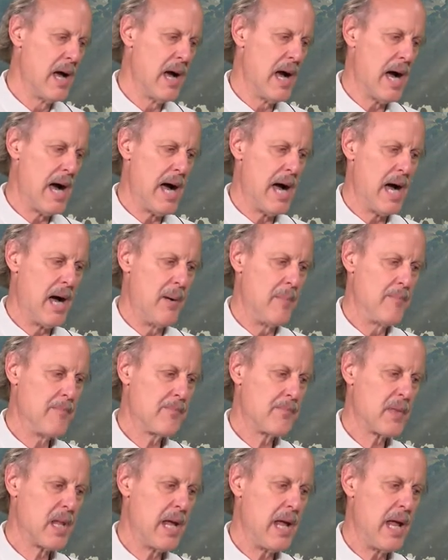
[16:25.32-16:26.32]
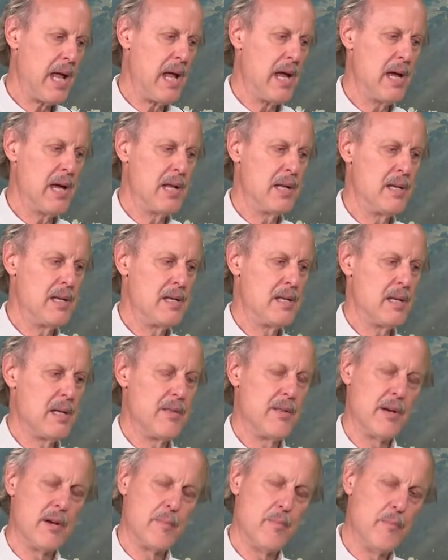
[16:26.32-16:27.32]
And
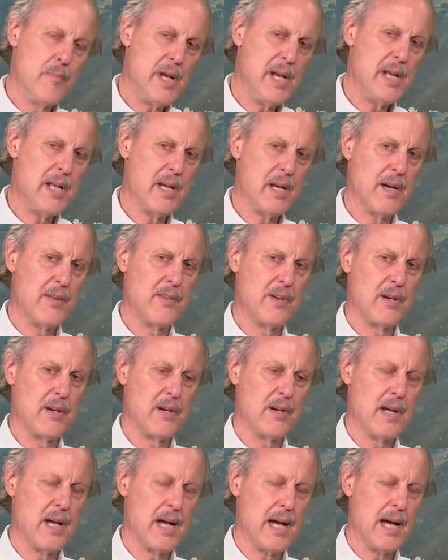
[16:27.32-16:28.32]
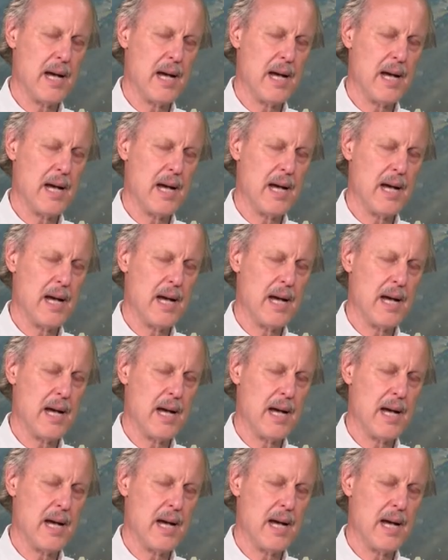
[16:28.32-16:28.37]
there are many other